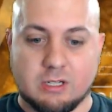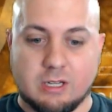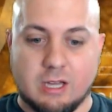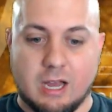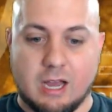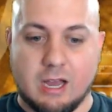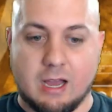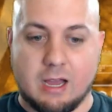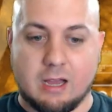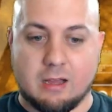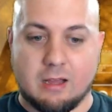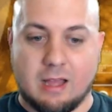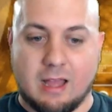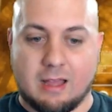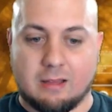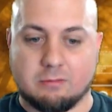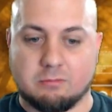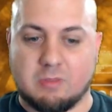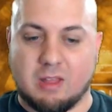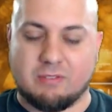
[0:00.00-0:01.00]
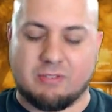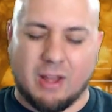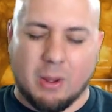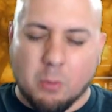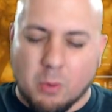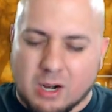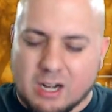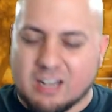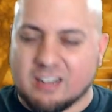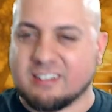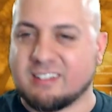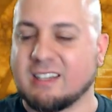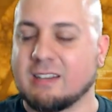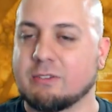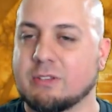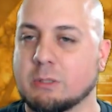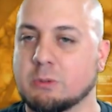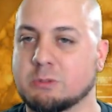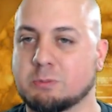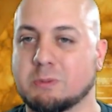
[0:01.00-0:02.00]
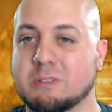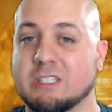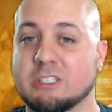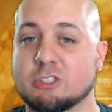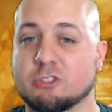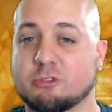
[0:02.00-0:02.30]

see if there was potential